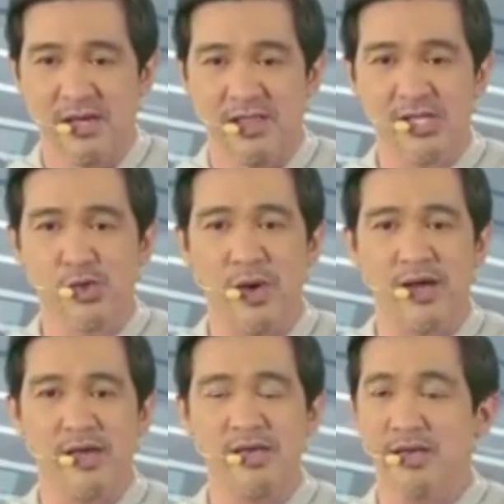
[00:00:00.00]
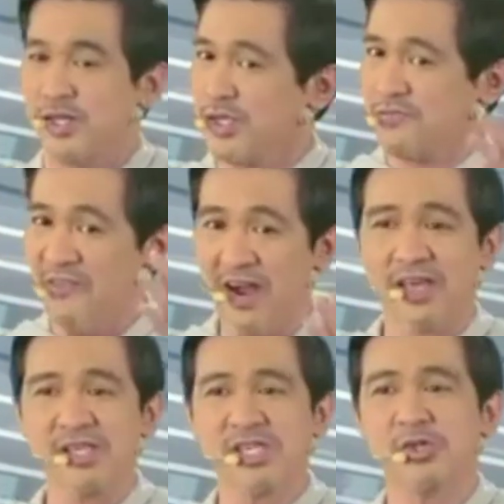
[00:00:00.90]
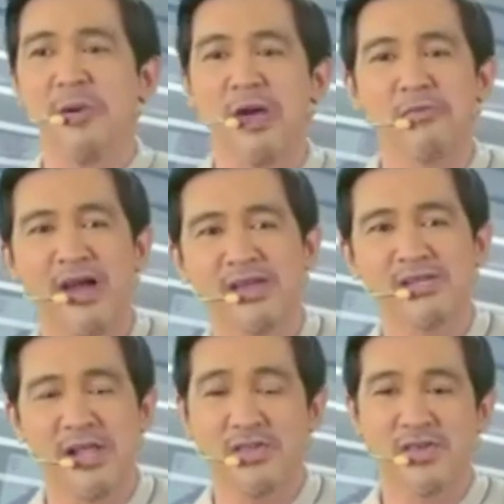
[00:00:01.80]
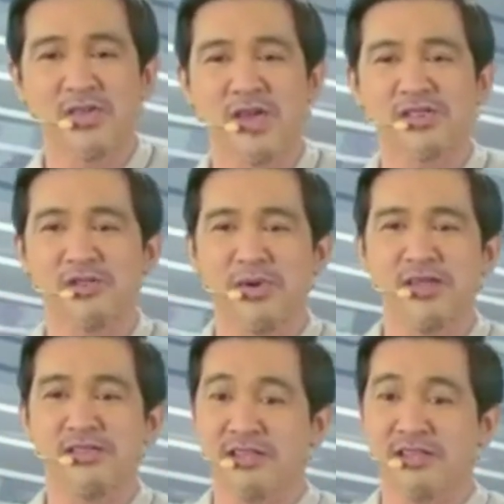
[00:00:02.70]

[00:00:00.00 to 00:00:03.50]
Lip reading: That's why it is very easy to memorize, ladies and gentlemen.